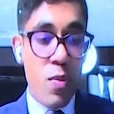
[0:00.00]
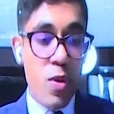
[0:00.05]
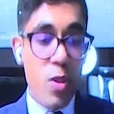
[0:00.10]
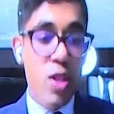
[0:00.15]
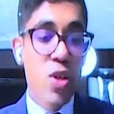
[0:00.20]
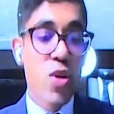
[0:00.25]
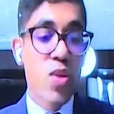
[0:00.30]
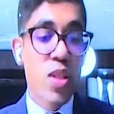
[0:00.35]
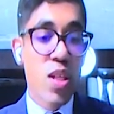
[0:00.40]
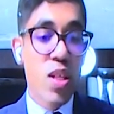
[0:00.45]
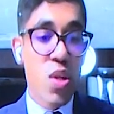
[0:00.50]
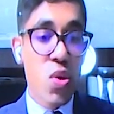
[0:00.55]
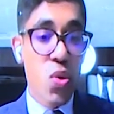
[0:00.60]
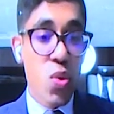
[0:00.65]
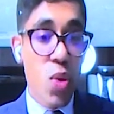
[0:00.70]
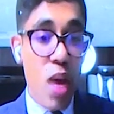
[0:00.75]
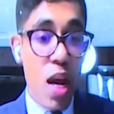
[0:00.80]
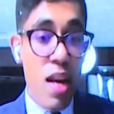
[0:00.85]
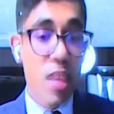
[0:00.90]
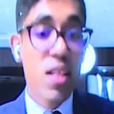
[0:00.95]
producers
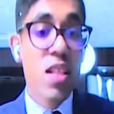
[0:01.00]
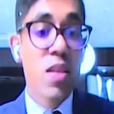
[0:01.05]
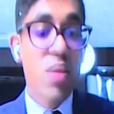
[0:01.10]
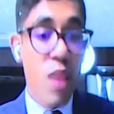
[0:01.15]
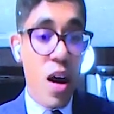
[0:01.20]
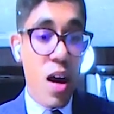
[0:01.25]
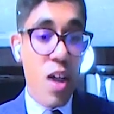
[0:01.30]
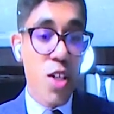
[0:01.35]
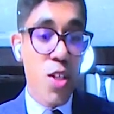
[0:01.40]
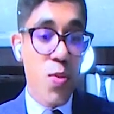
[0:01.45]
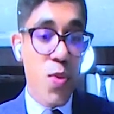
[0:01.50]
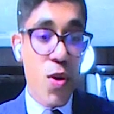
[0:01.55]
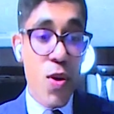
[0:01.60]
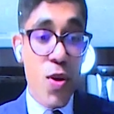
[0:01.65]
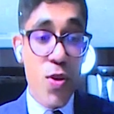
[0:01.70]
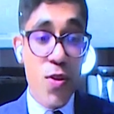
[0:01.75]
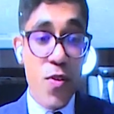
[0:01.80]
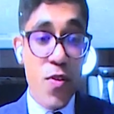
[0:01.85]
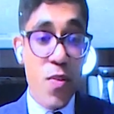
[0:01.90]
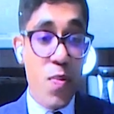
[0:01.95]
to enter the markets
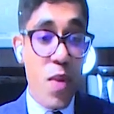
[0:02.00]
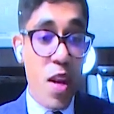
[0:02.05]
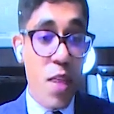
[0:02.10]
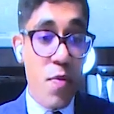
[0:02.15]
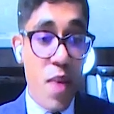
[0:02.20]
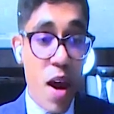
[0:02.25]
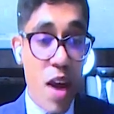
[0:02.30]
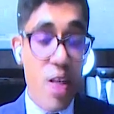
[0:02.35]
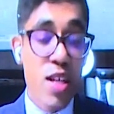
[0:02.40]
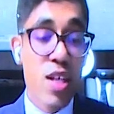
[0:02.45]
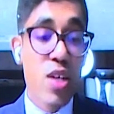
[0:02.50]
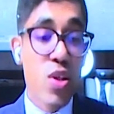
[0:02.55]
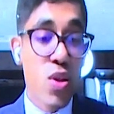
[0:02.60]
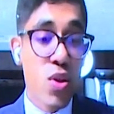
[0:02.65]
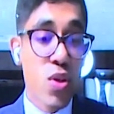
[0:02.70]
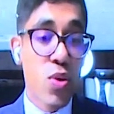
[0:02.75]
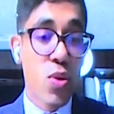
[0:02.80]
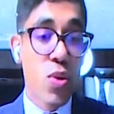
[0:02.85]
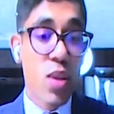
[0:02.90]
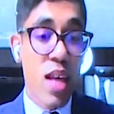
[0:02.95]
because of the many
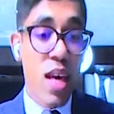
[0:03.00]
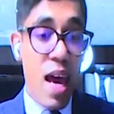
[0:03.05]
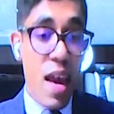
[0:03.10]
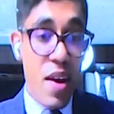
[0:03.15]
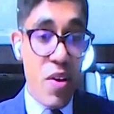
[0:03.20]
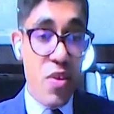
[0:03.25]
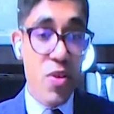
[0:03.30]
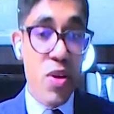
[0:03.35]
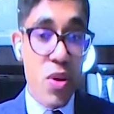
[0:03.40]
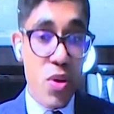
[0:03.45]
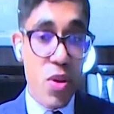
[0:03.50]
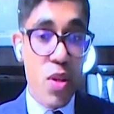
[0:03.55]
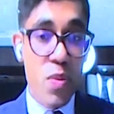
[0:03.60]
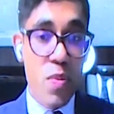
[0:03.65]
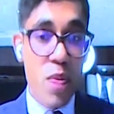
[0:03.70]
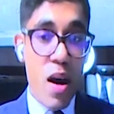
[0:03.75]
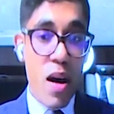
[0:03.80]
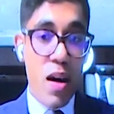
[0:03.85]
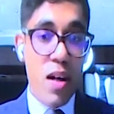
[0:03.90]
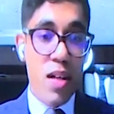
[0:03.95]
barriers to their entry into
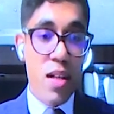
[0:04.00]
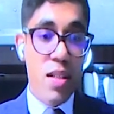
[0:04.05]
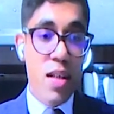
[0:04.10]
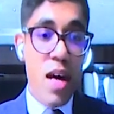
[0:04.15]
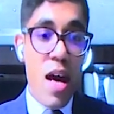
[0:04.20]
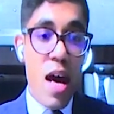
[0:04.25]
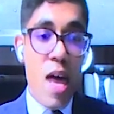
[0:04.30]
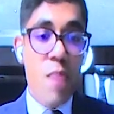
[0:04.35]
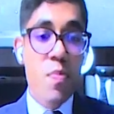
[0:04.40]
the market.